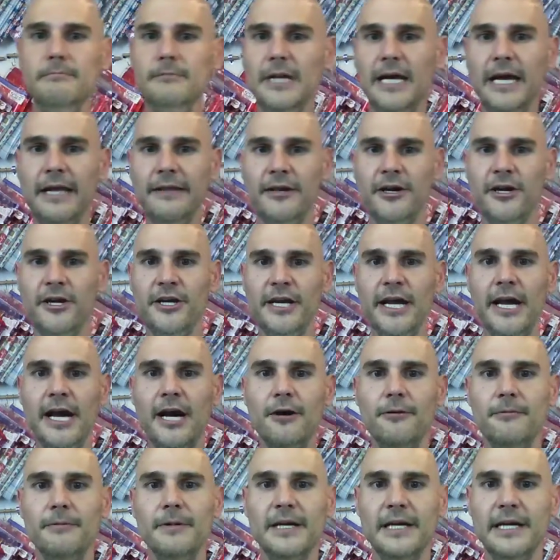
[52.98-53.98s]
and there you
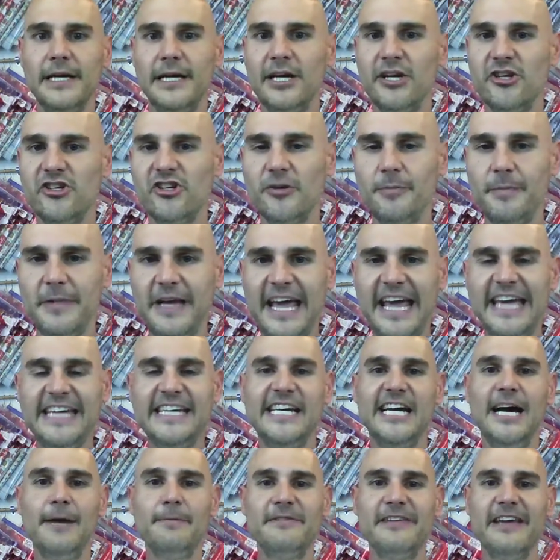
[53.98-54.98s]
go. You should be
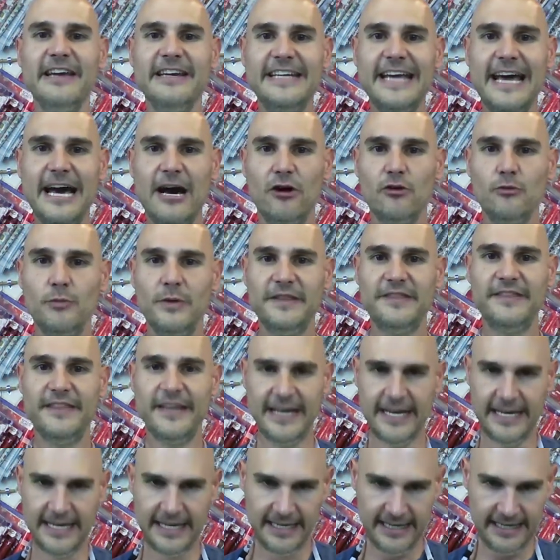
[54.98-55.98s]
hanging upside down with
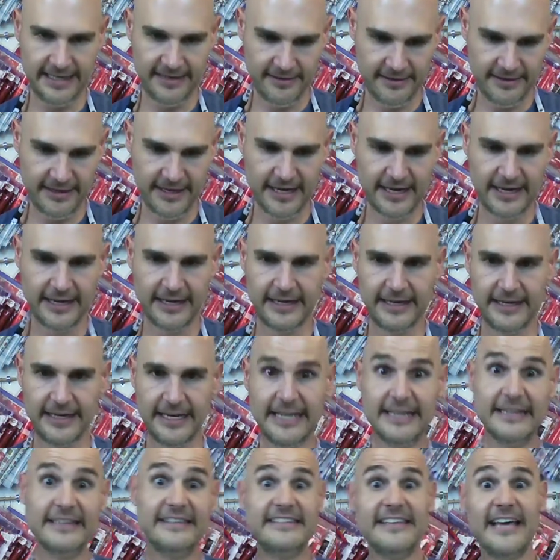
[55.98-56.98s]
the
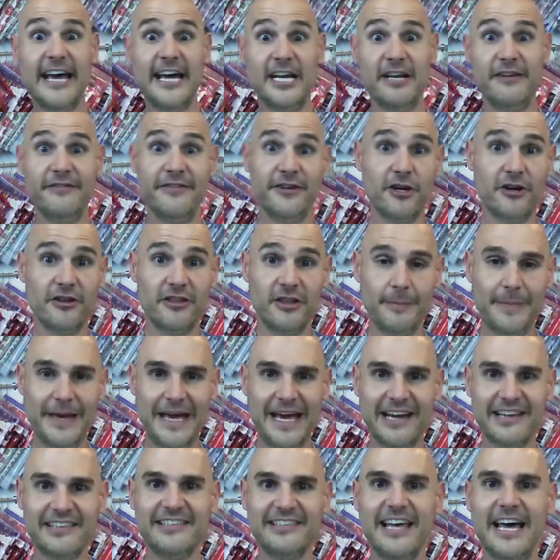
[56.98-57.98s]
inside of it or the
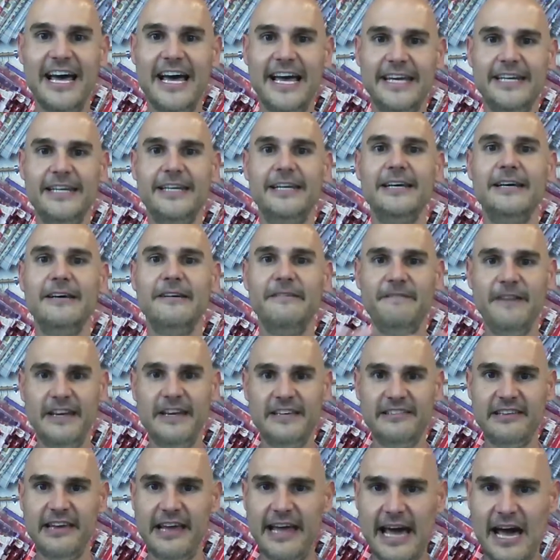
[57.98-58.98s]
back side
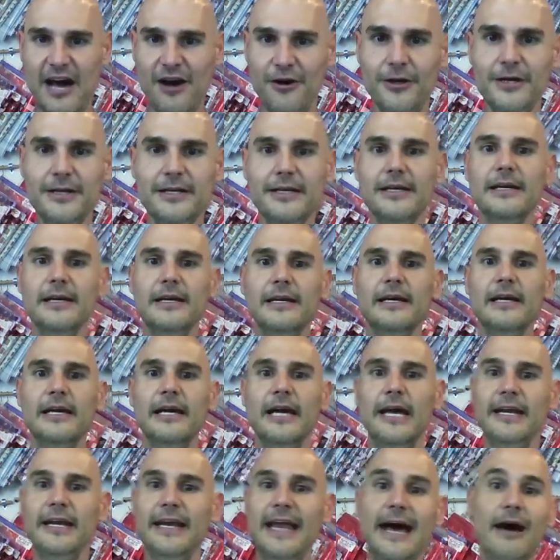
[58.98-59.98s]
facing out.
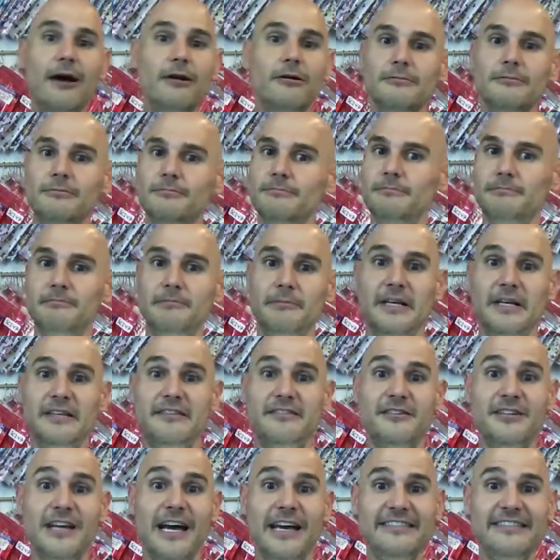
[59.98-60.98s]
And now
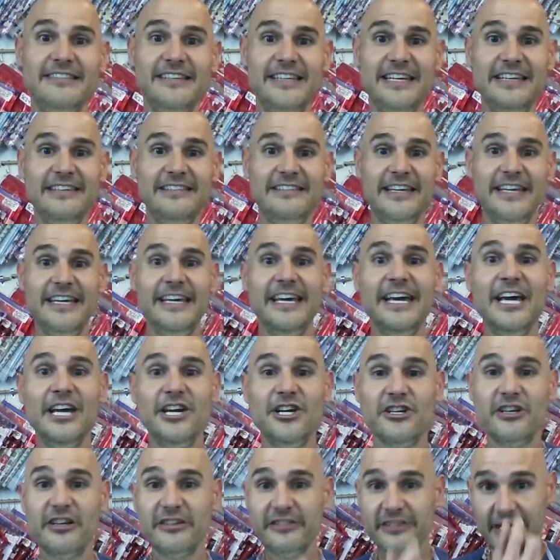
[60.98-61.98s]
it's nice and easy.
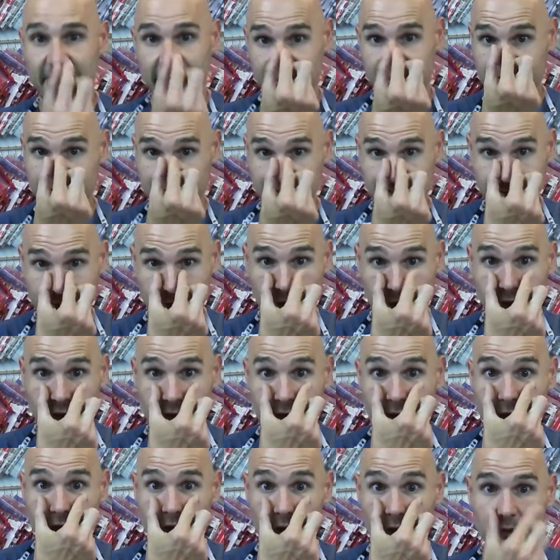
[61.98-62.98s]
You're just going to secure
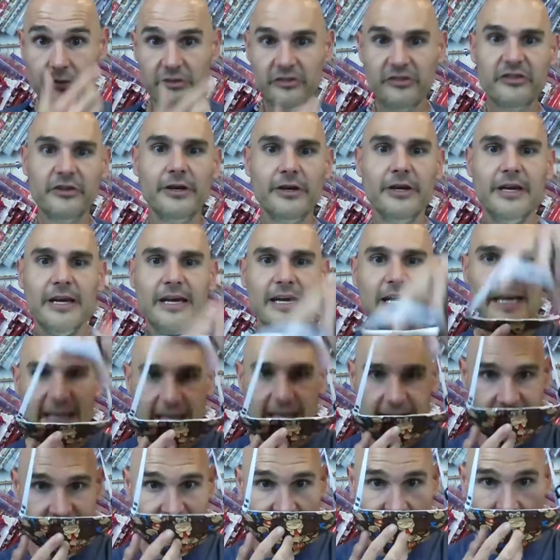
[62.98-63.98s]
your nose, and to